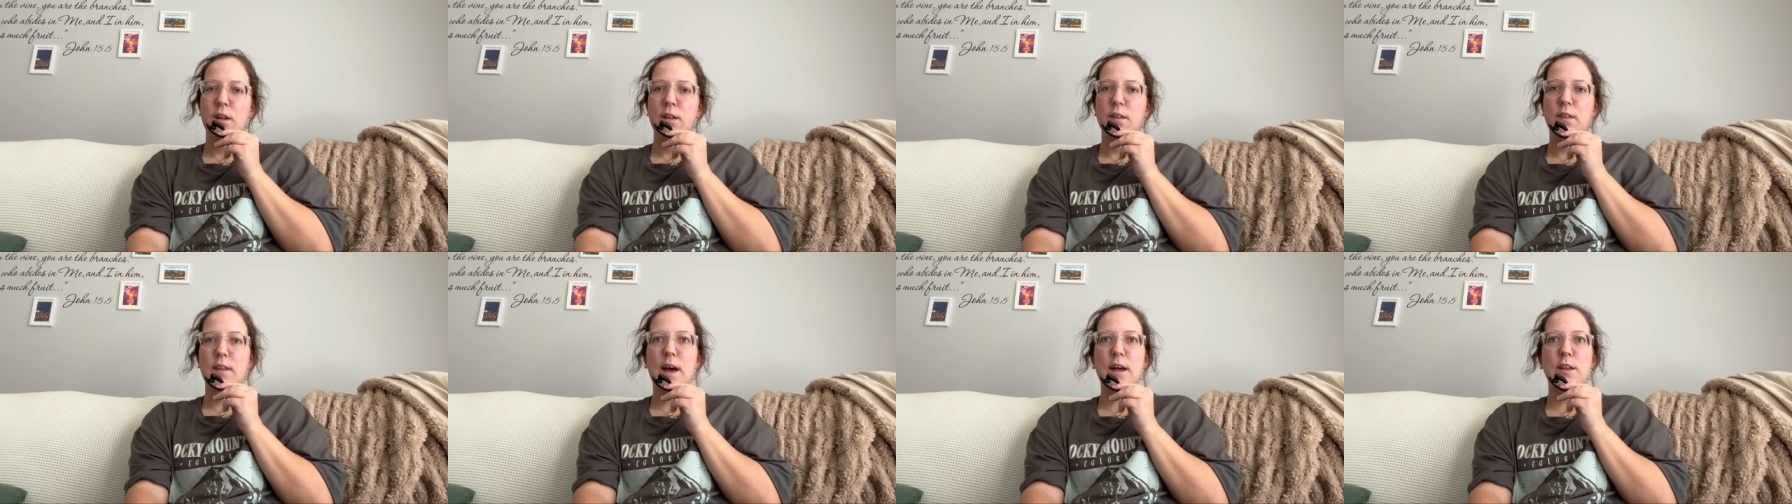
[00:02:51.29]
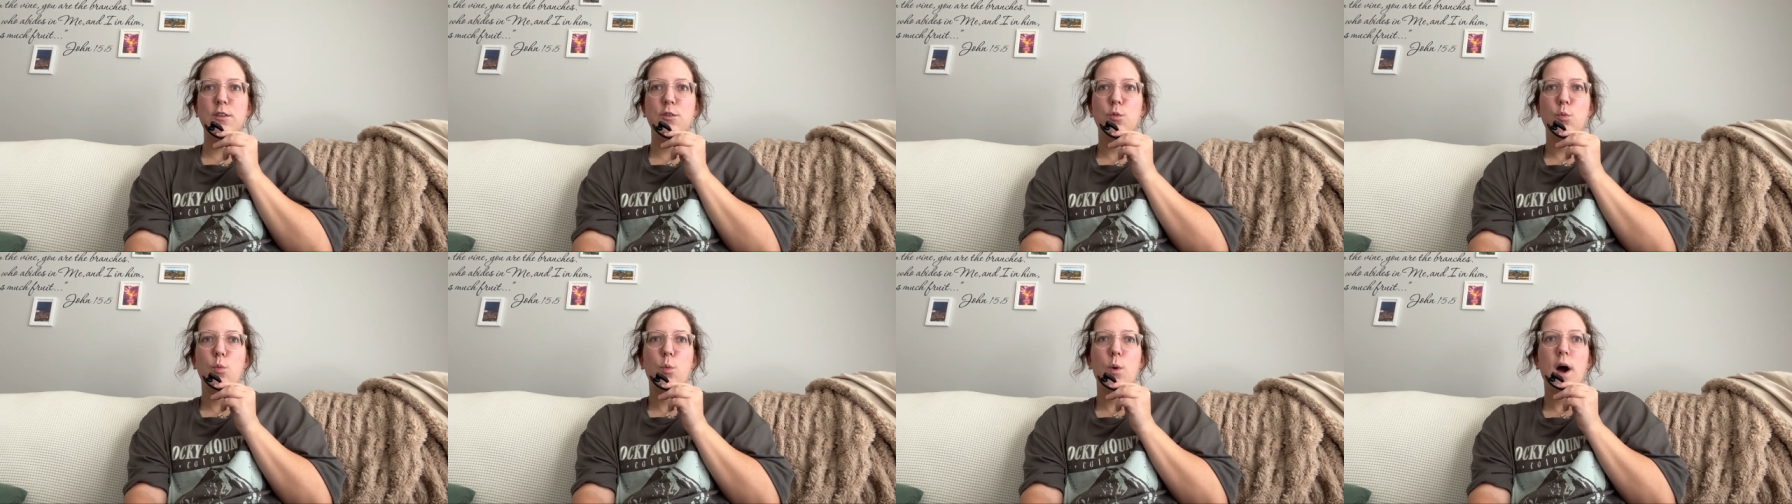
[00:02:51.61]

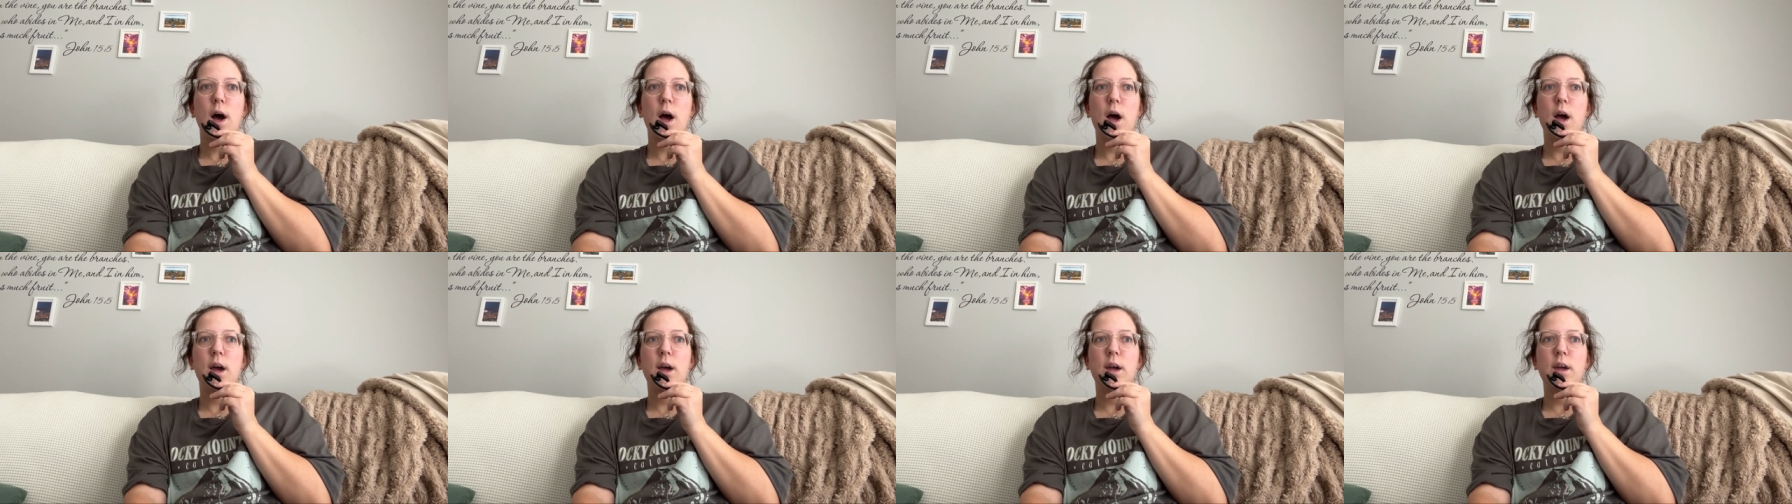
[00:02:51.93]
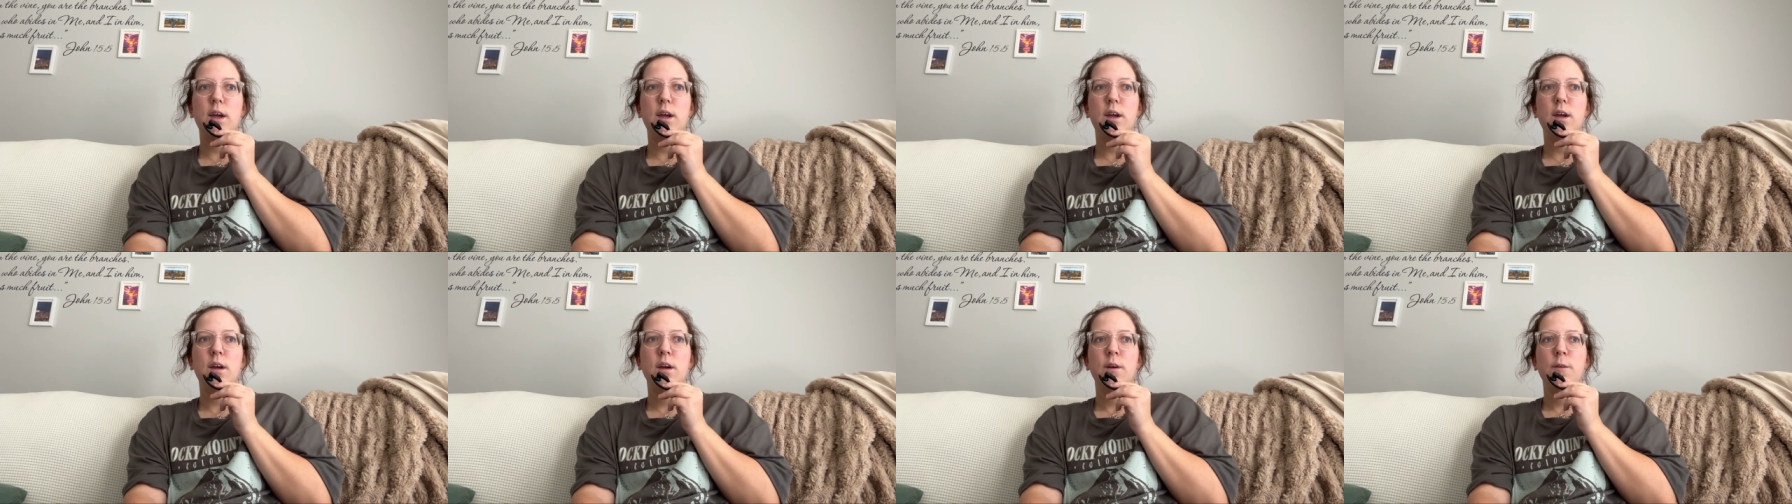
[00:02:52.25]
That's
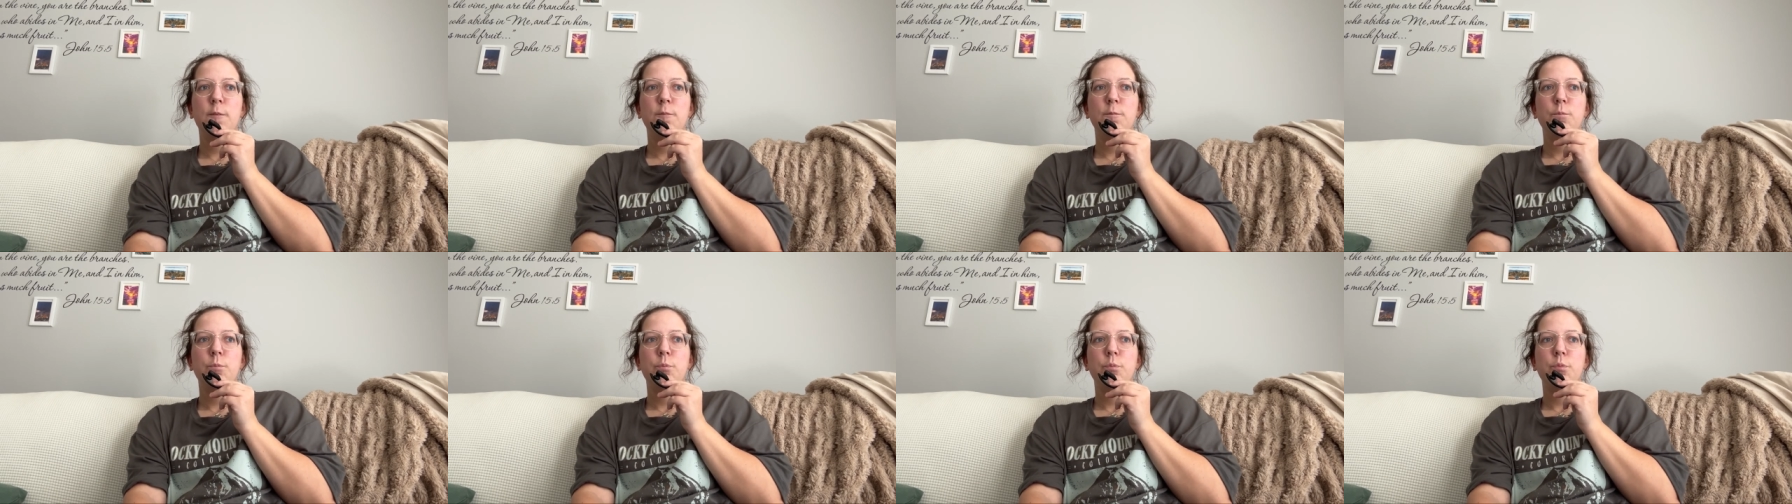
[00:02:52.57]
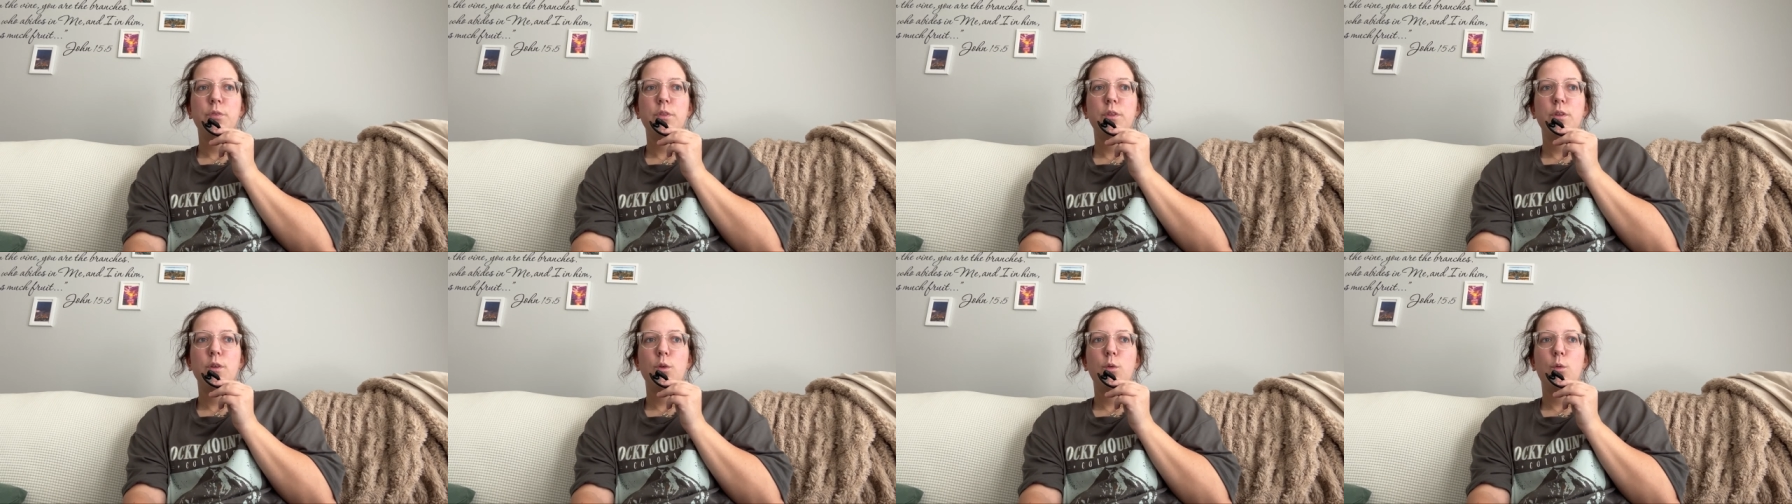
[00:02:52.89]
why
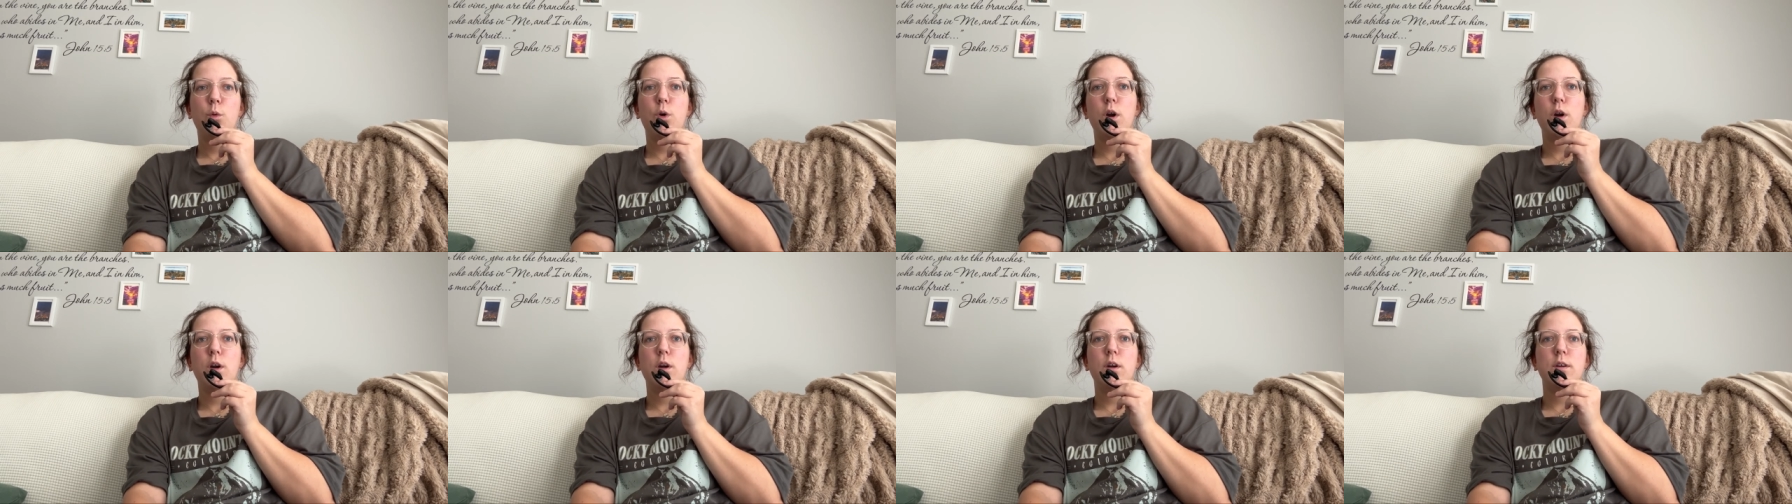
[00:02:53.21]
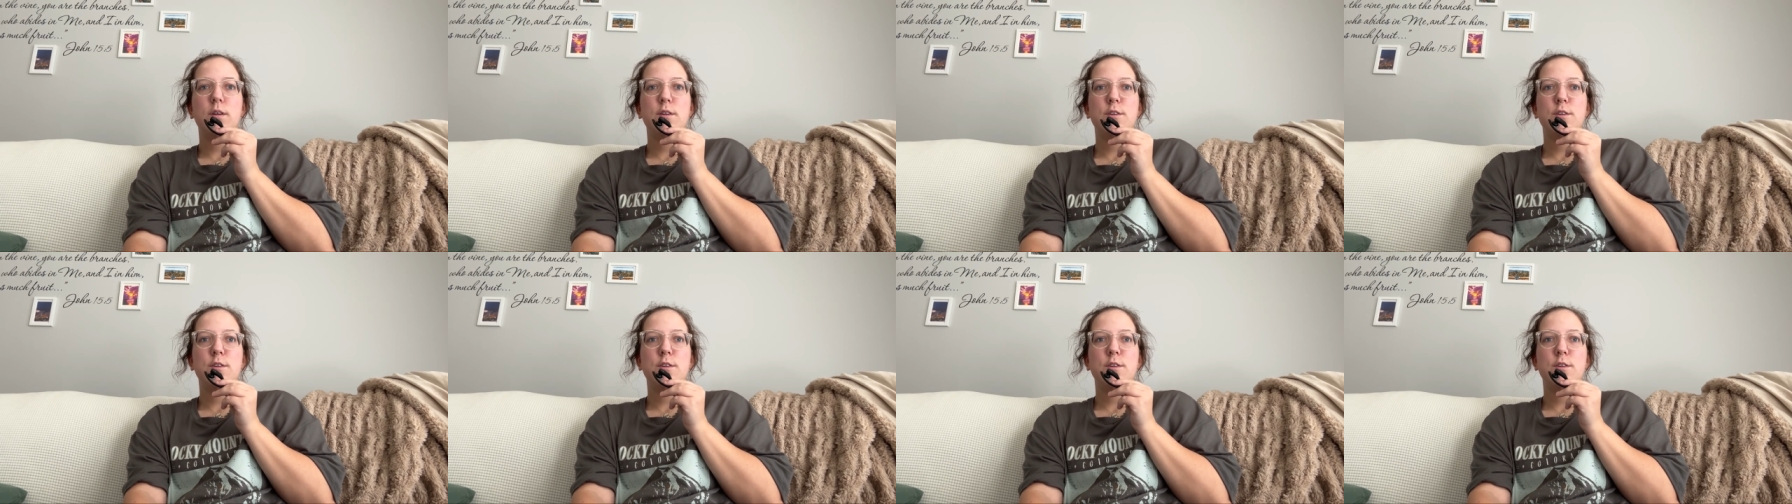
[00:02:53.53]
we're